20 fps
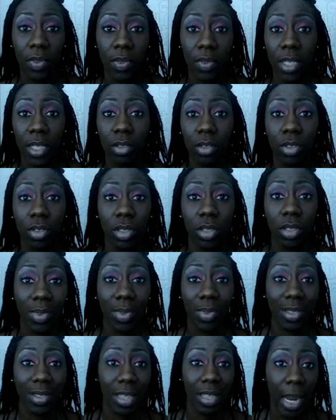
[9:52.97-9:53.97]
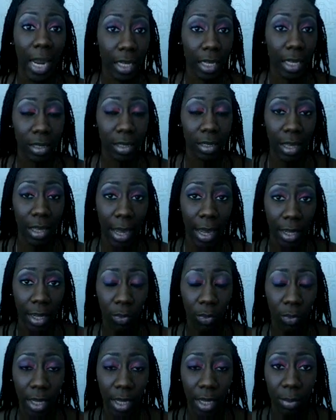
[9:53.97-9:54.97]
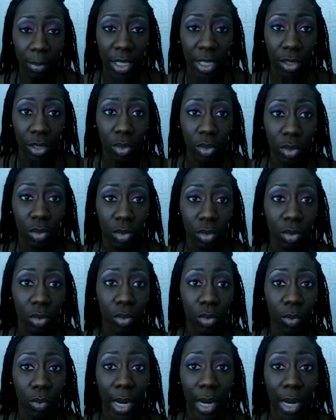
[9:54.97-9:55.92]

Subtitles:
these are just ones that I can say I can recommend to you.